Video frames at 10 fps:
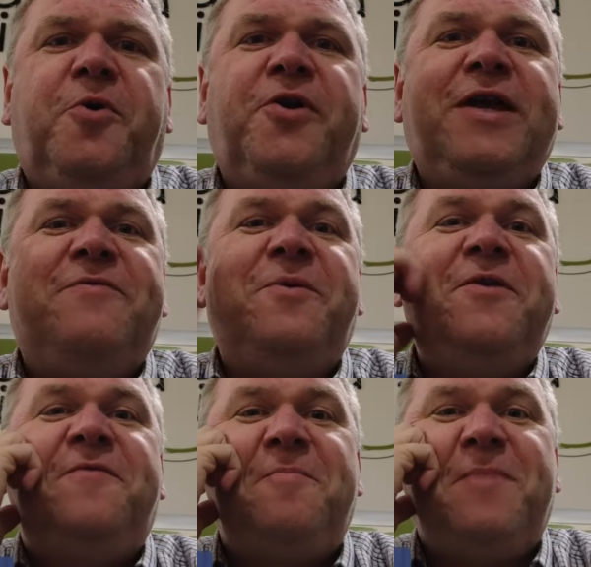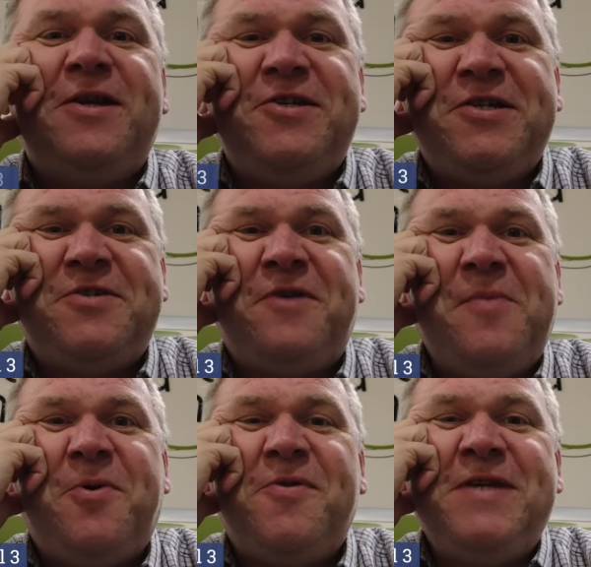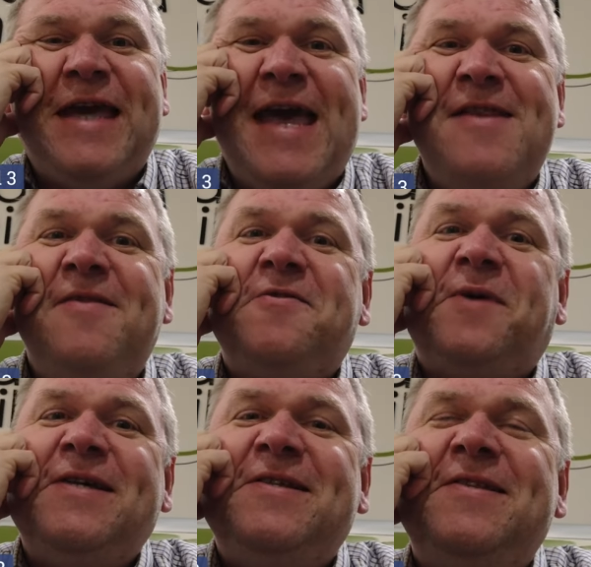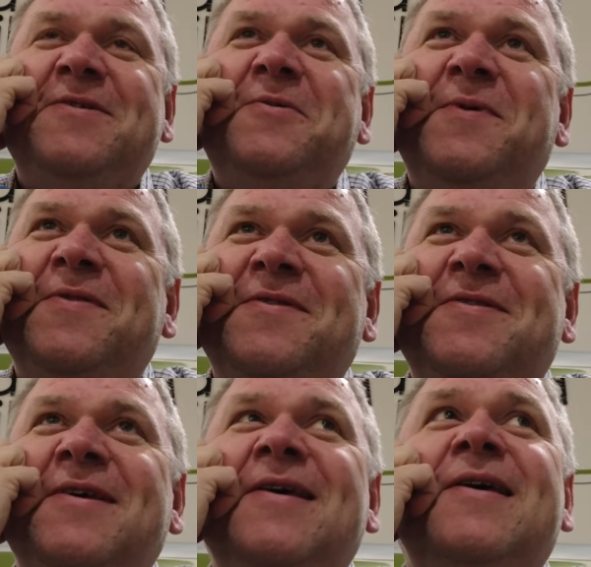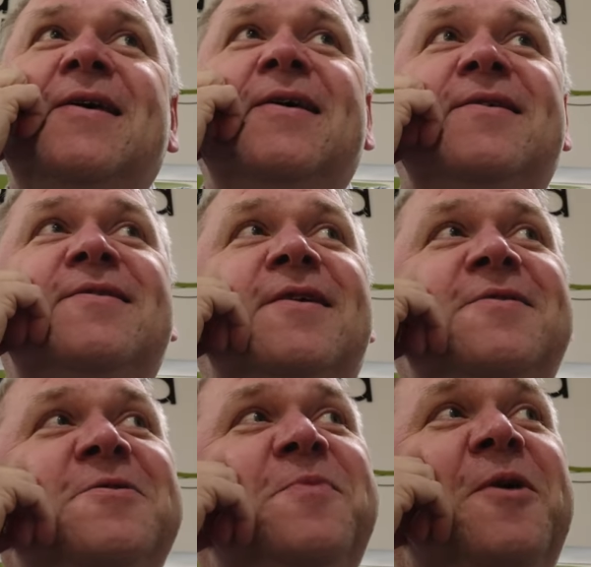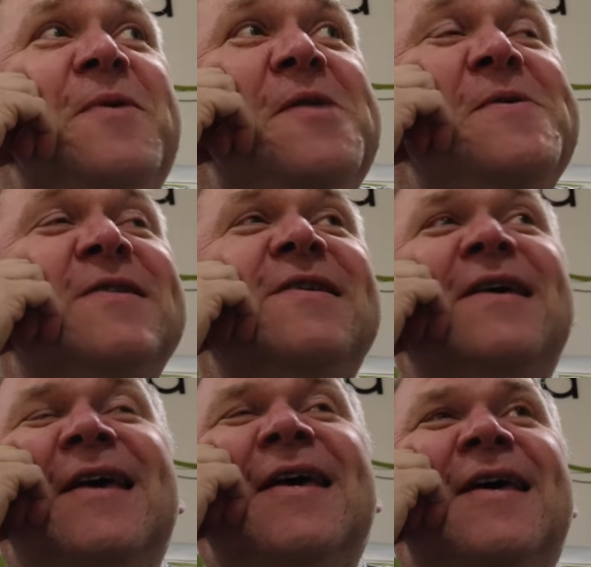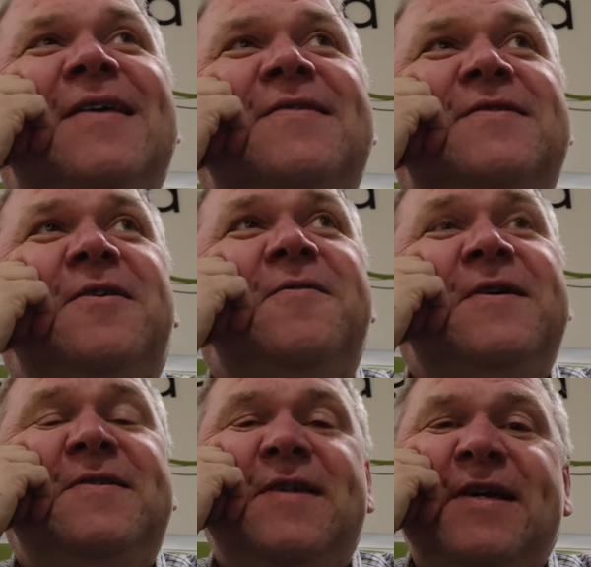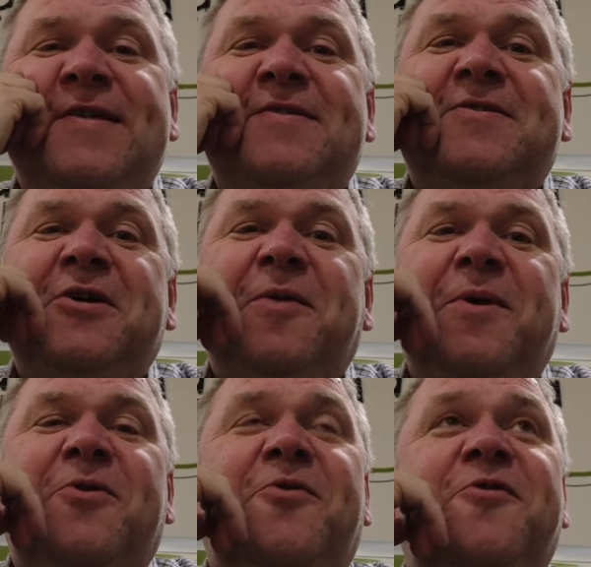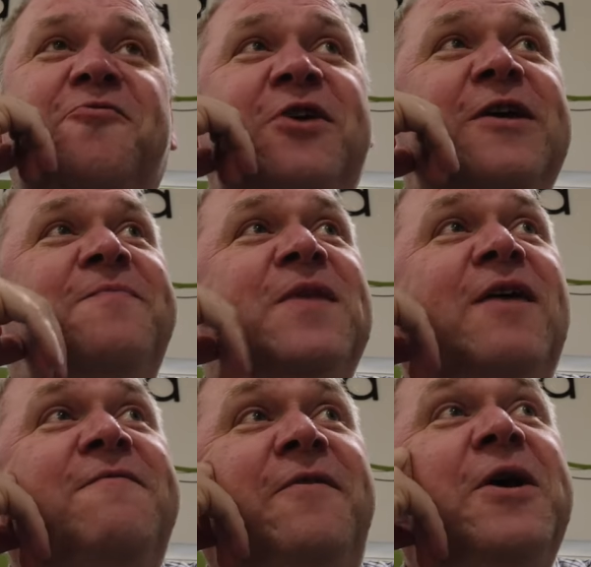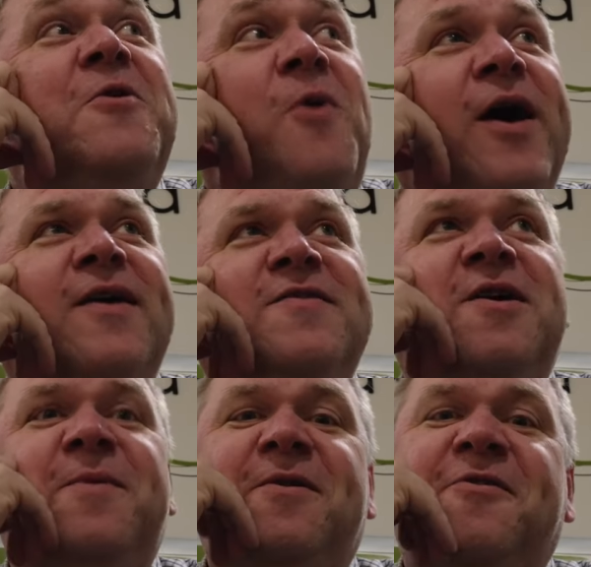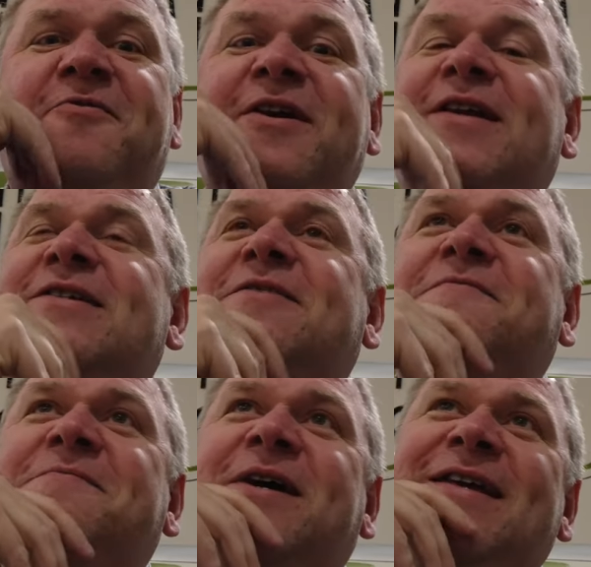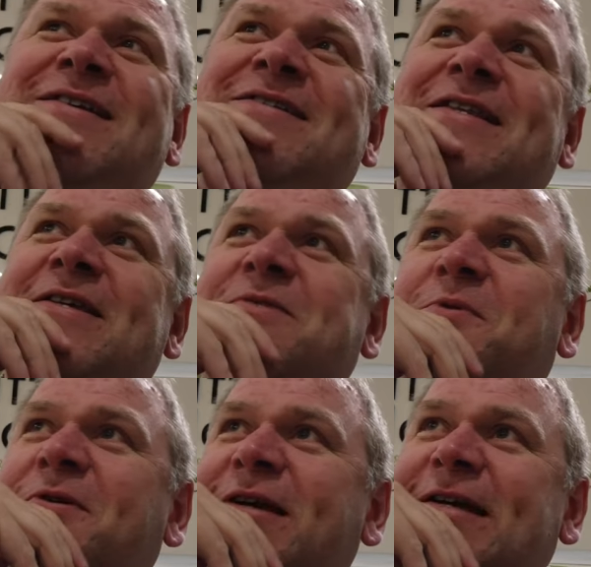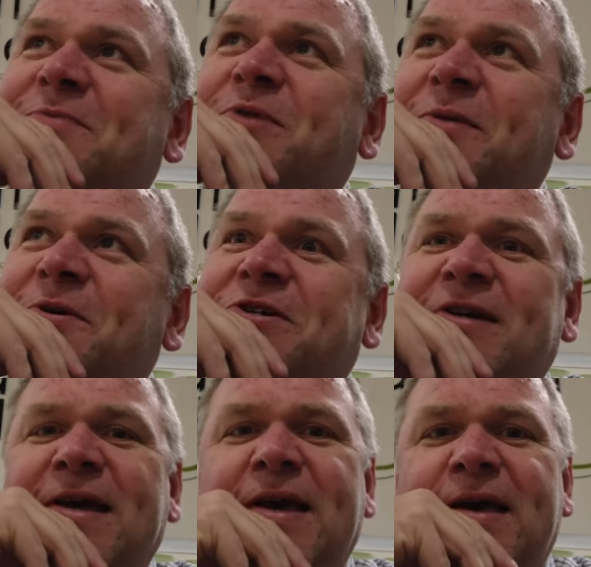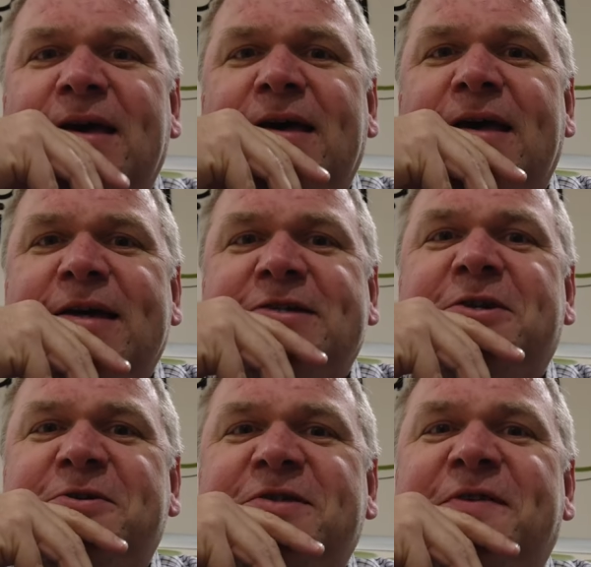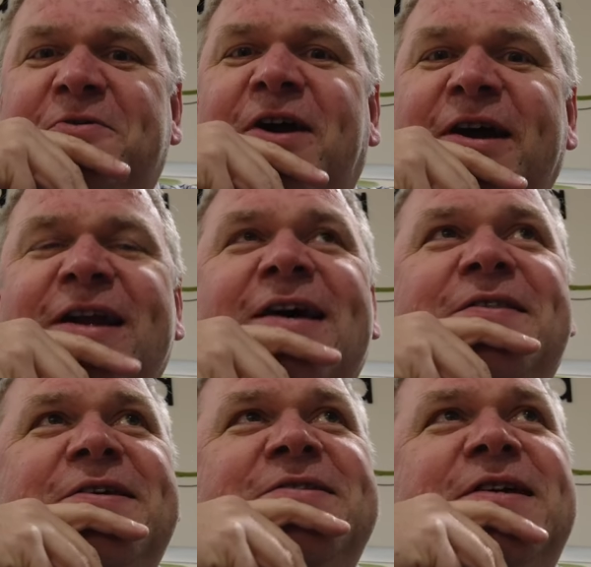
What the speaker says: morning, everybody, from Manchester Airport again, twice in 2 months. Starting to become a habit. So this is Terminal 3, a very quiet Terminal 3, and as I've kind of seen this morning, it's pretty much exclusively Ryanair these